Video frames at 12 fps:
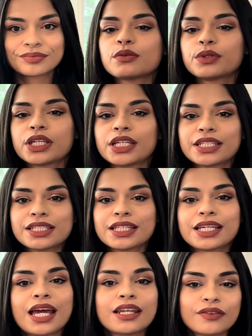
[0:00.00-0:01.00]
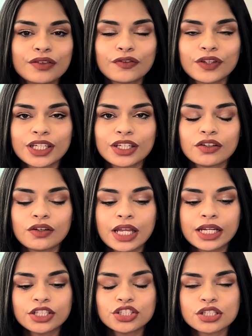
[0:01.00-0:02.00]
so we're getting to the end of the video,
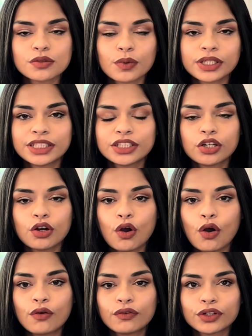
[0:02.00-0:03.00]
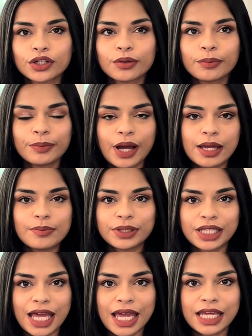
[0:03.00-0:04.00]
and I just wanted to go over my
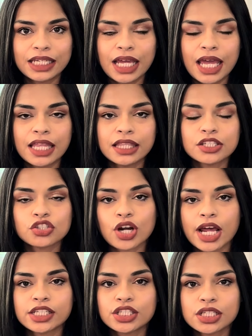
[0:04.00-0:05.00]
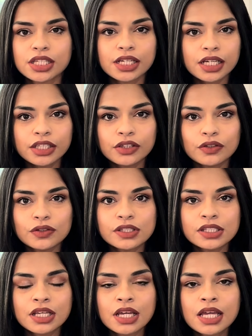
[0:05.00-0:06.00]
plan and the strategy that I
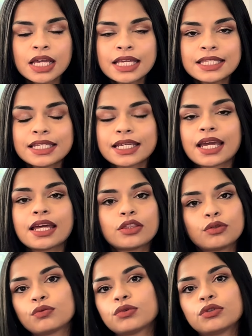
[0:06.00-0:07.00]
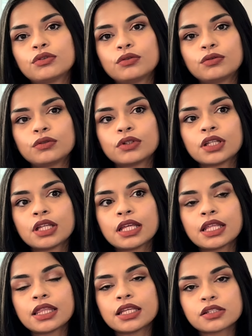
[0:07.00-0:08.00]
use to get through
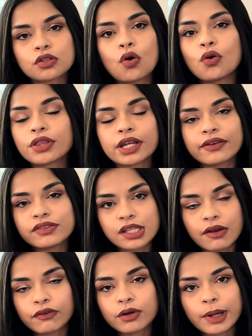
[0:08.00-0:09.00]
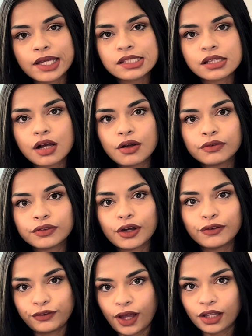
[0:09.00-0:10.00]
this goal that I've set for myself
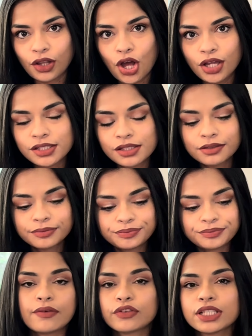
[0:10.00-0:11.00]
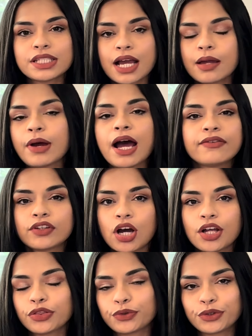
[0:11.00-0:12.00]
of fat loss. Every time I've
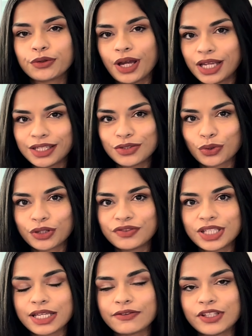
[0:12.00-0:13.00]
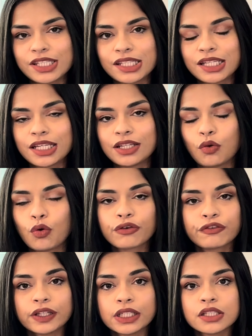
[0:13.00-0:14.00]
gone through any sort of deficit or
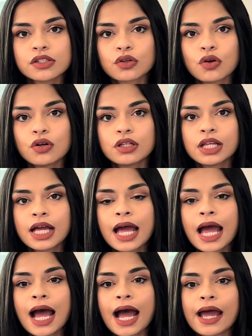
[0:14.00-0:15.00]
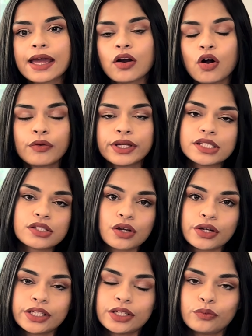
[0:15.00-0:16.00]
fitness goal, I always
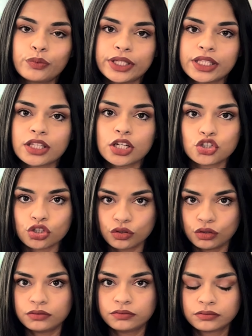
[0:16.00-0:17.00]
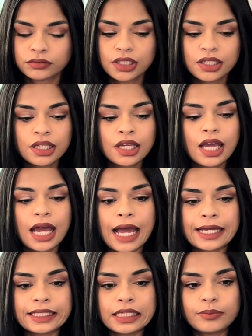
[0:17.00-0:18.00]
started with a journal.
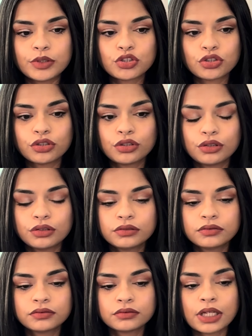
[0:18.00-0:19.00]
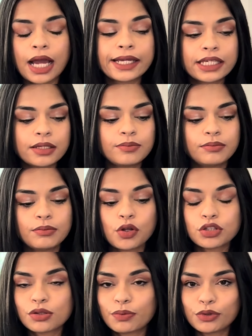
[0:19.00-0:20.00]
I keep a journal. I keep
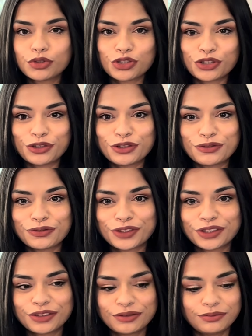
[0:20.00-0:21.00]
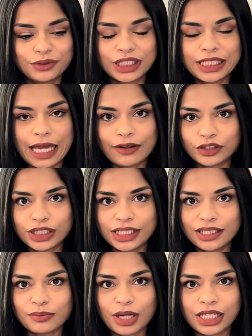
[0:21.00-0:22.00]
multiple journals for really
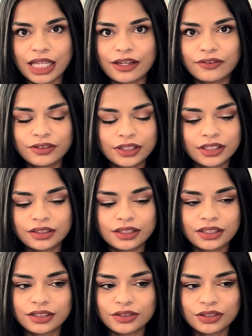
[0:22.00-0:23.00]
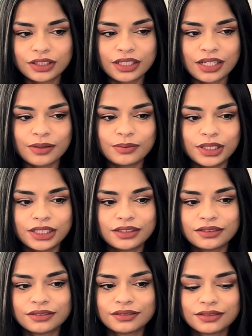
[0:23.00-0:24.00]
everything in my life. Literally, I
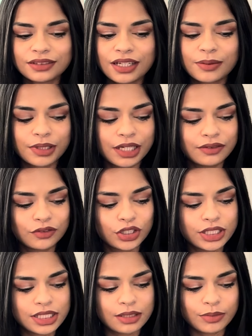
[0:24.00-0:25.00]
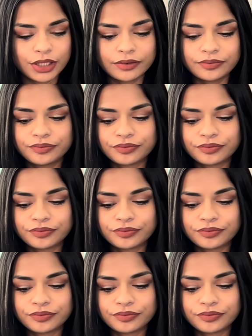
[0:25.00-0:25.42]
mean, I'm kind of crazy, but